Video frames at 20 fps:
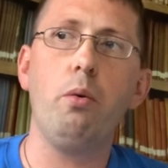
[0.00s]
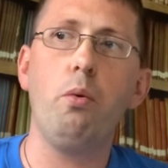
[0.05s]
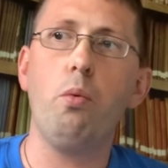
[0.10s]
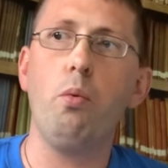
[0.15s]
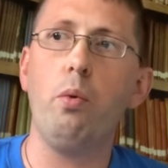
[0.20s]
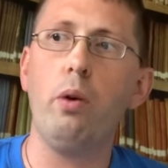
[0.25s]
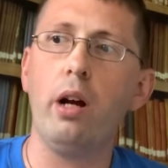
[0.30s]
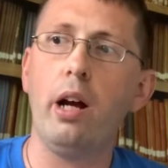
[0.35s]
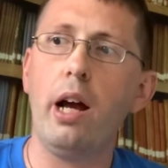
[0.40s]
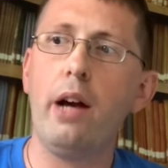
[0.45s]

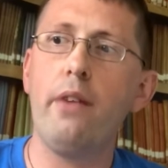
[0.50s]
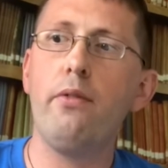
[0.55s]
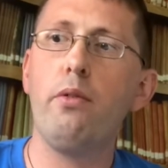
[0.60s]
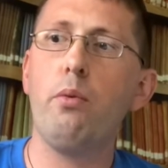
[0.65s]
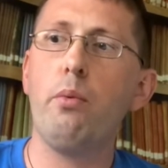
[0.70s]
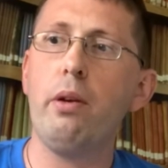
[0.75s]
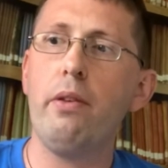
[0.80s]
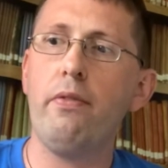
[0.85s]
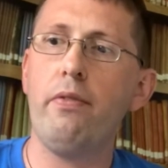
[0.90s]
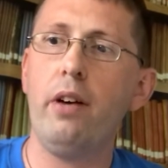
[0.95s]
Wherever
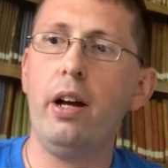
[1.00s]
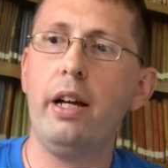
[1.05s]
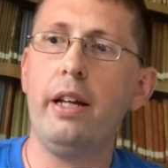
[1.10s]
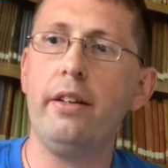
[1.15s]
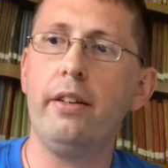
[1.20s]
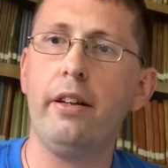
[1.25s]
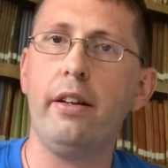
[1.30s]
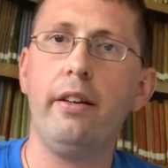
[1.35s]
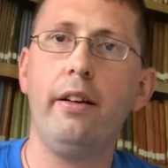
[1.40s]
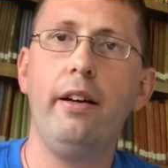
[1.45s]
we find
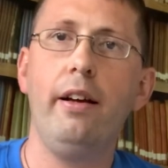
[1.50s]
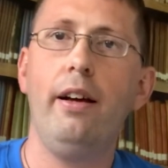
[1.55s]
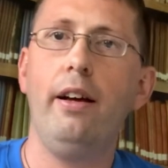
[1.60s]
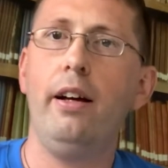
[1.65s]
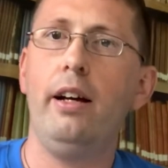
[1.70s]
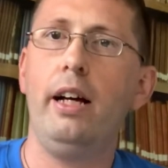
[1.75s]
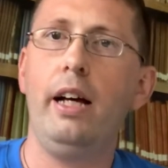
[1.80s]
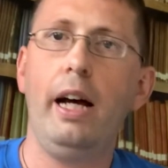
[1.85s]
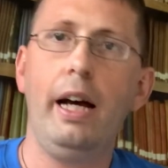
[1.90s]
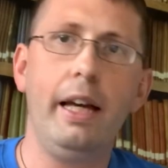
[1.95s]
it,
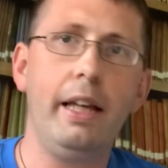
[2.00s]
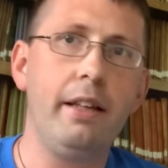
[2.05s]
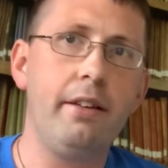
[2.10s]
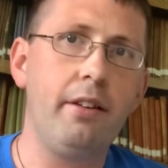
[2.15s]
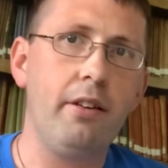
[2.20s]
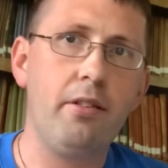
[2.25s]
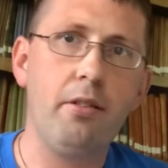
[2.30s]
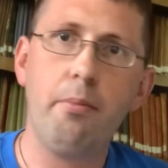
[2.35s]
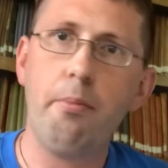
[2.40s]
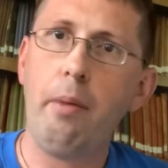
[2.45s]
it
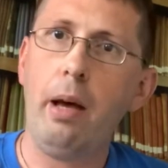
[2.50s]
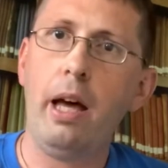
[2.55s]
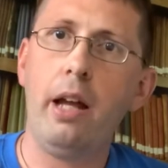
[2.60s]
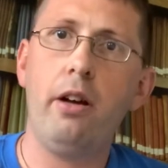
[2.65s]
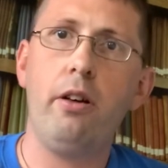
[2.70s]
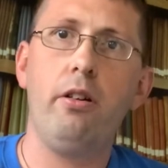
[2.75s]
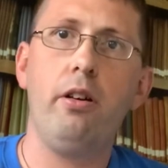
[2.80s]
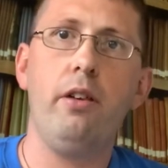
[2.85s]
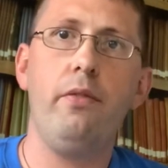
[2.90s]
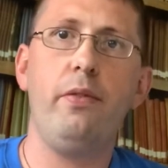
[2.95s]
doesn't
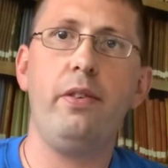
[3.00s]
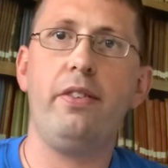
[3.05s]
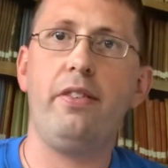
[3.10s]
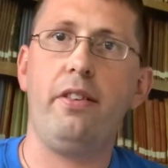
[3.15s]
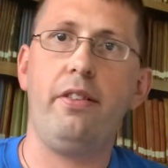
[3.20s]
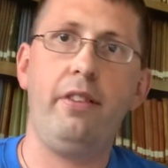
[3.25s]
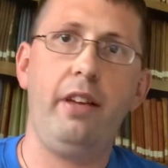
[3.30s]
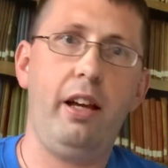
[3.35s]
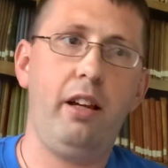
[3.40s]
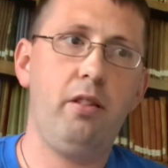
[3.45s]
matter if it's a
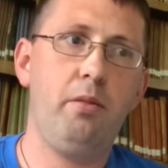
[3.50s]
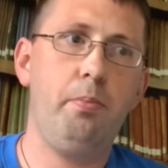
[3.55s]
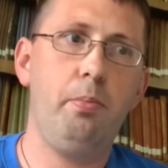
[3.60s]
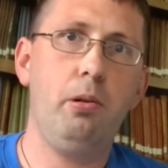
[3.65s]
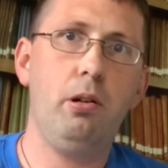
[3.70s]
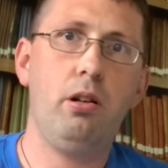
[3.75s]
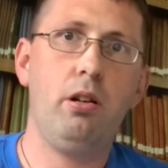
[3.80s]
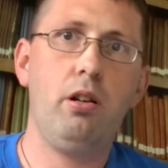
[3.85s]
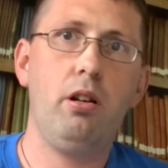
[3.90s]
textbook,